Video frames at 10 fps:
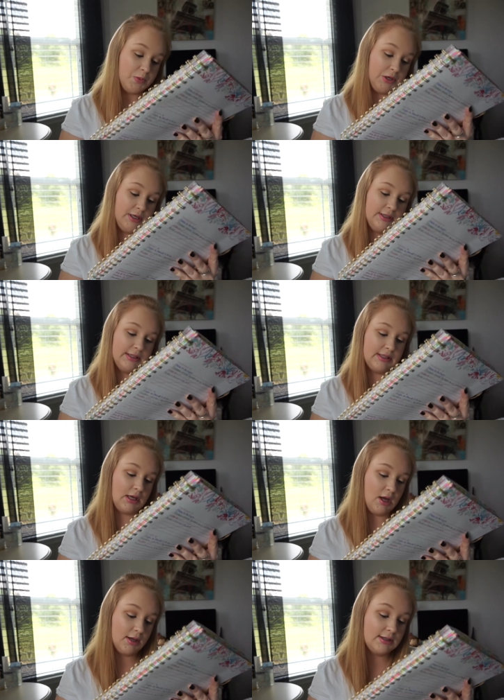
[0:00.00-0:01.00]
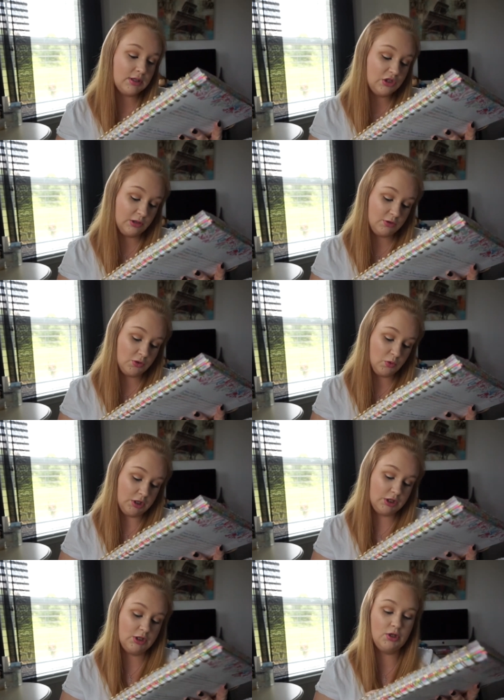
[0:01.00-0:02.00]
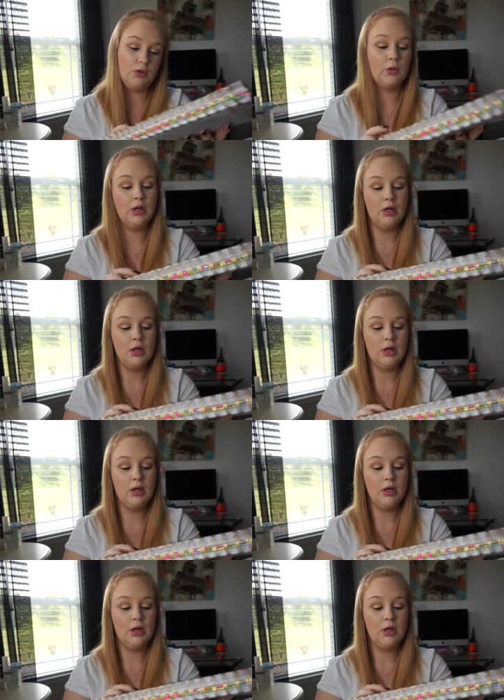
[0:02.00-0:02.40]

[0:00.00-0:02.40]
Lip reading: read and discuss chapters 1 and 2